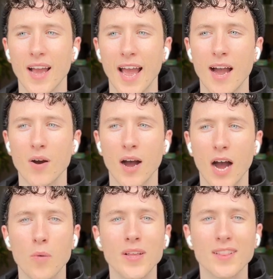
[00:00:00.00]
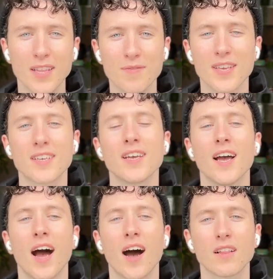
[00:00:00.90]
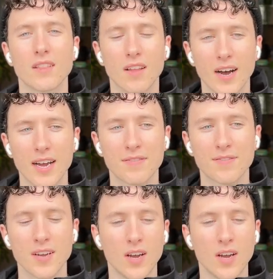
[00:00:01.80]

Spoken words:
how are we living a life,